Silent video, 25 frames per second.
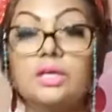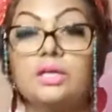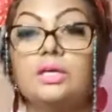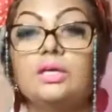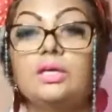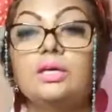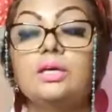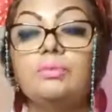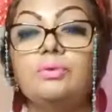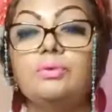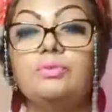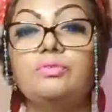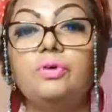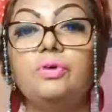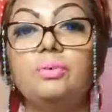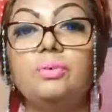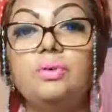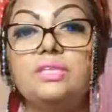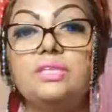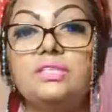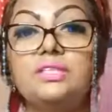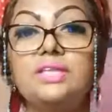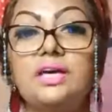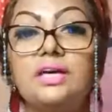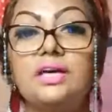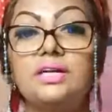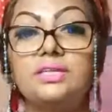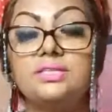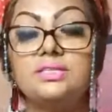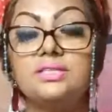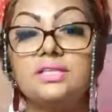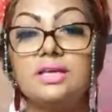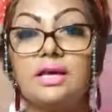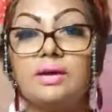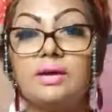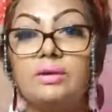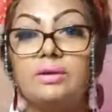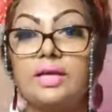Before we start,
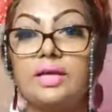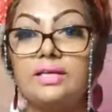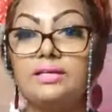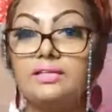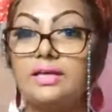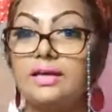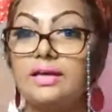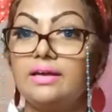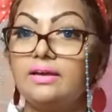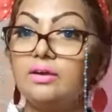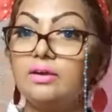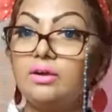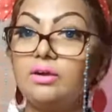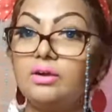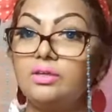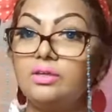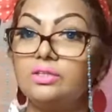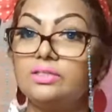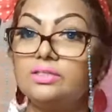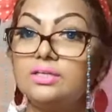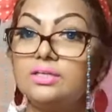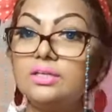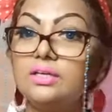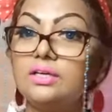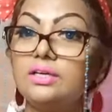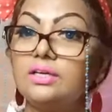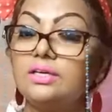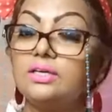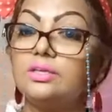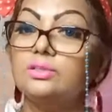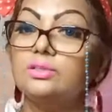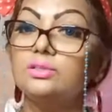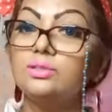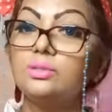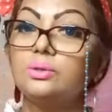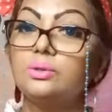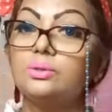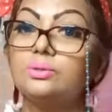I would like to thank God,
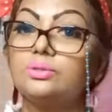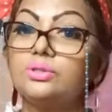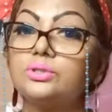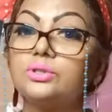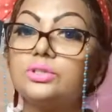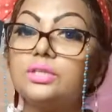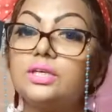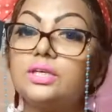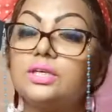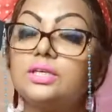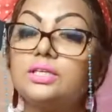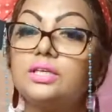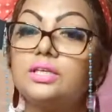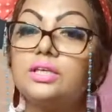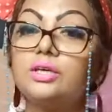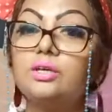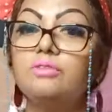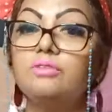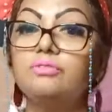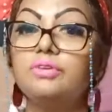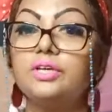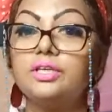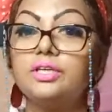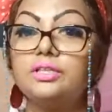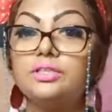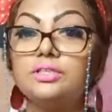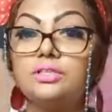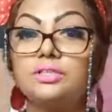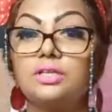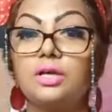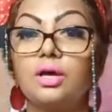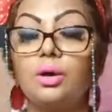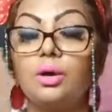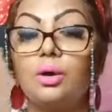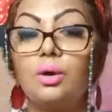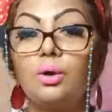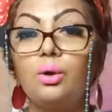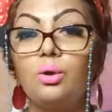Source, the universe,
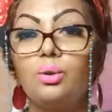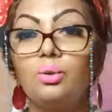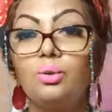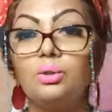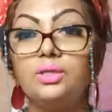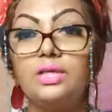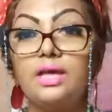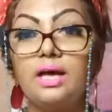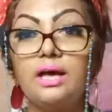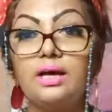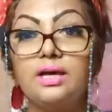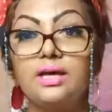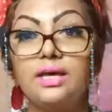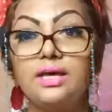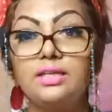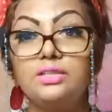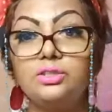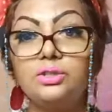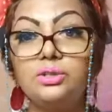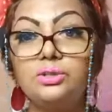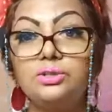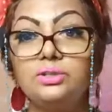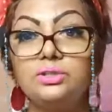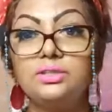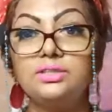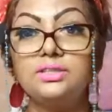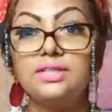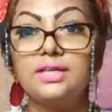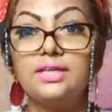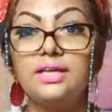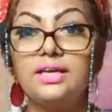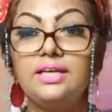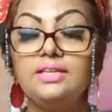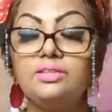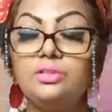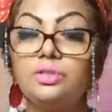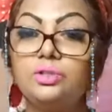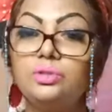all the archangels and
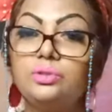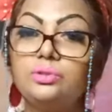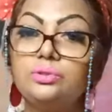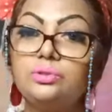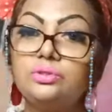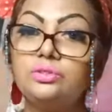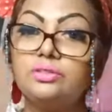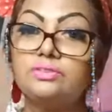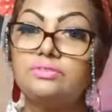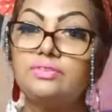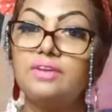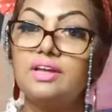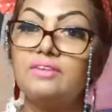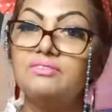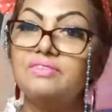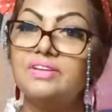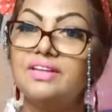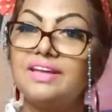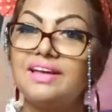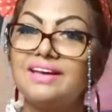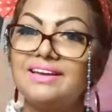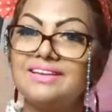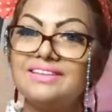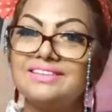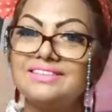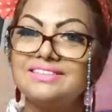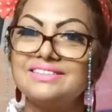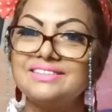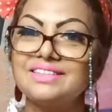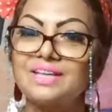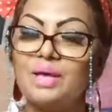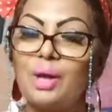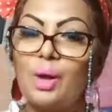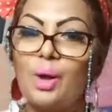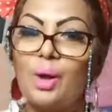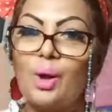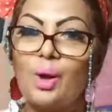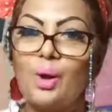angels of love and light,
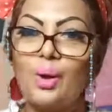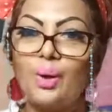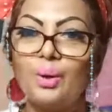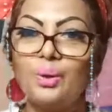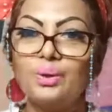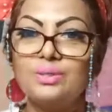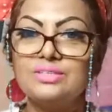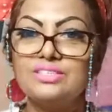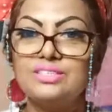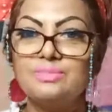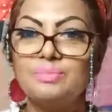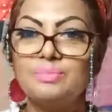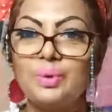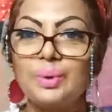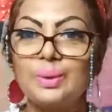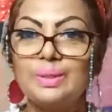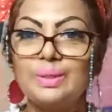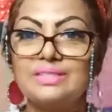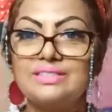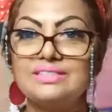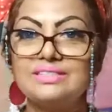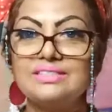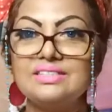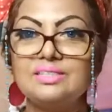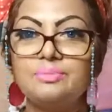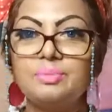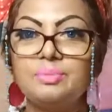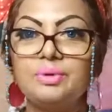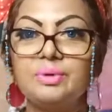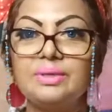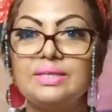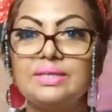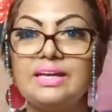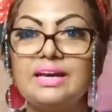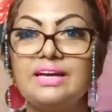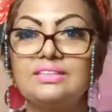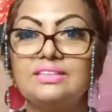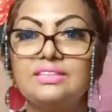all the spirits and
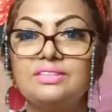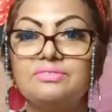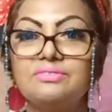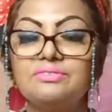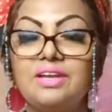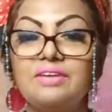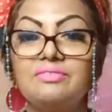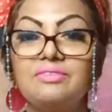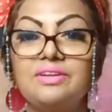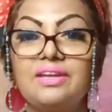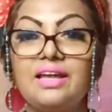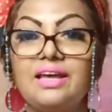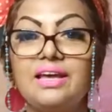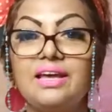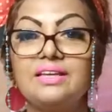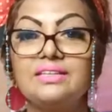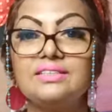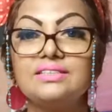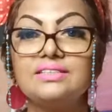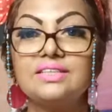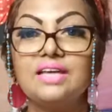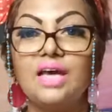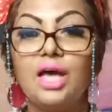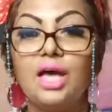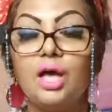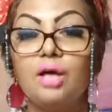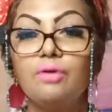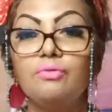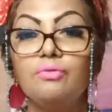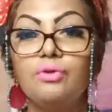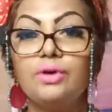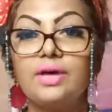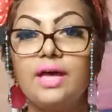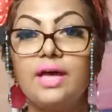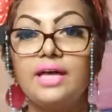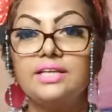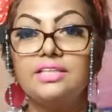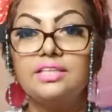spirit guides of love and light
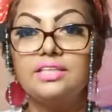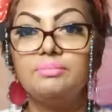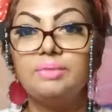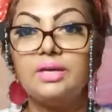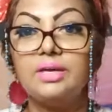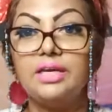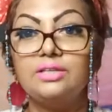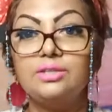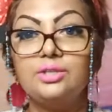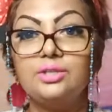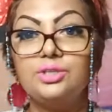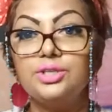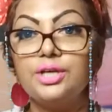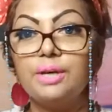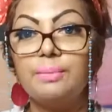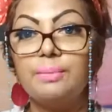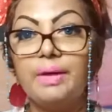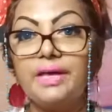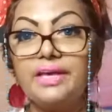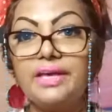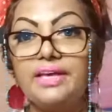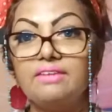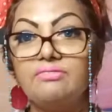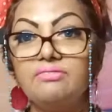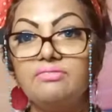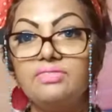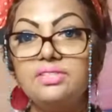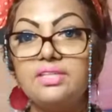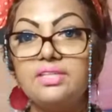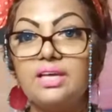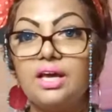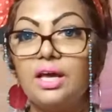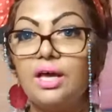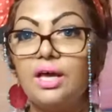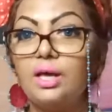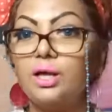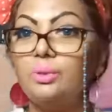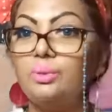for guiding me to share my gifts
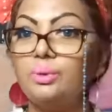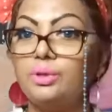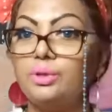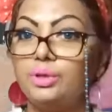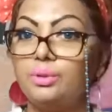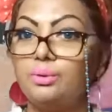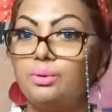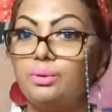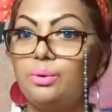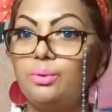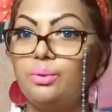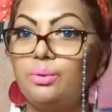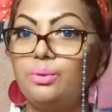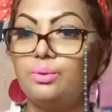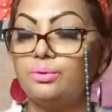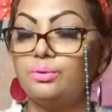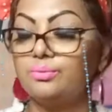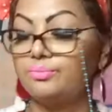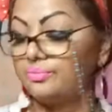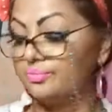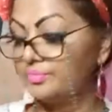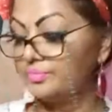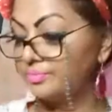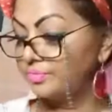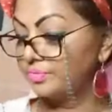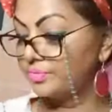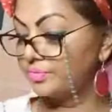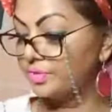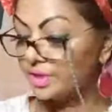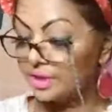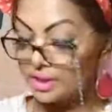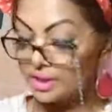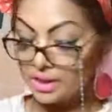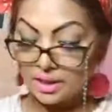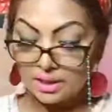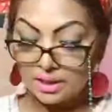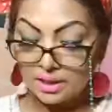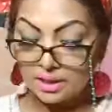with you all.
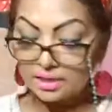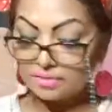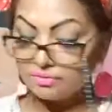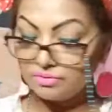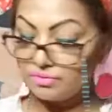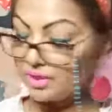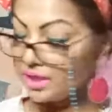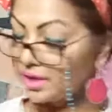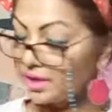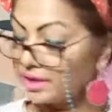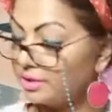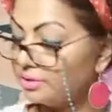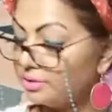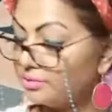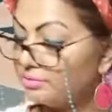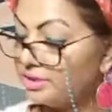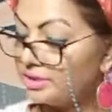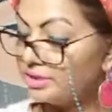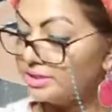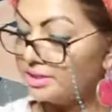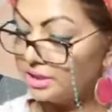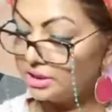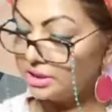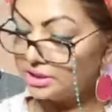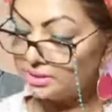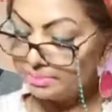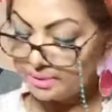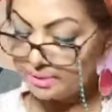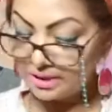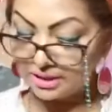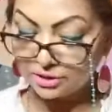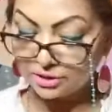If you like your readings, please do